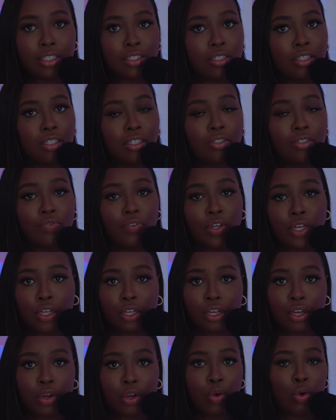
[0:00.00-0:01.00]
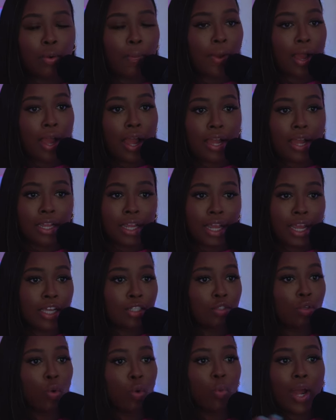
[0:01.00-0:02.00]
to this video or podcast
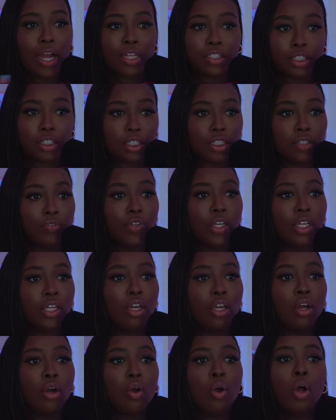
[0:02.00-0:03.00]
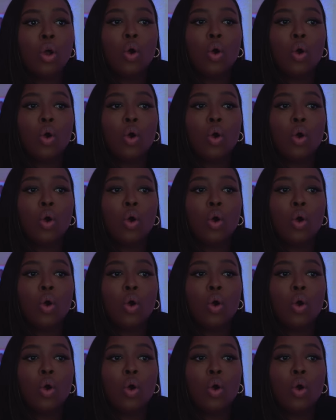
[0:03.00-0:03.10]
or watching this video,